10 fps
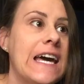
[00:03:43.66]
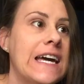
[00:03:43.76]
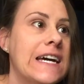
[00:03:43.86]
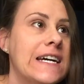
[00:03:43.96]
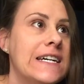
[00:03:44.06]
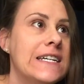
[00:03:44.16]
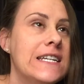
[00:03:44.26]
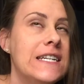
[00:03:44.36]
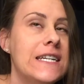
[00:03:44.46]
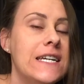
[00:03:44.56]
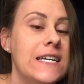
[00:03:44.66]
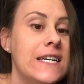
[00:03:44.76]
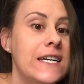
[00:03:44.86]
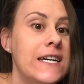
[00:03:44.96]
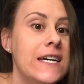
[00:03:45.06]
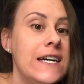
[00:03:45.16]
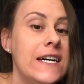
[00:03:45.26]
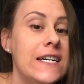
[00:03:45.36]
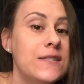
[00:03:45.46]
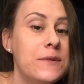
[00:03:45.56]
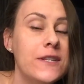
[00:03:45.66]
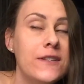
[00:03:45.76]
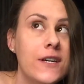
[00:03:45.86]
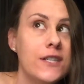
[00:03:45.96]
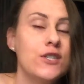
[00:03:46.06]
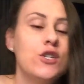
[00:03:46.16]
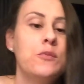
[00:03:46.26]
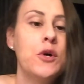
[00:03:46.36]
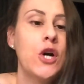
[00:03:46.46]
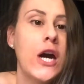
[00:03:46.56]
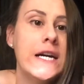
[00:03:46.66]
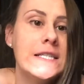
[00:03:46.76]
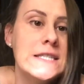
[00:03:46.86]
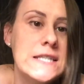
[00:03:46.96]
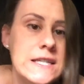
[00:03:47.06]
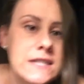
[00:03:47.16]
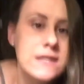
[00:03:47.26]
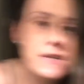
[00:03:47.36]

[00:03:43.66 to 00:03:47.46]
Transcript: say just make sure that you're always building your brand and your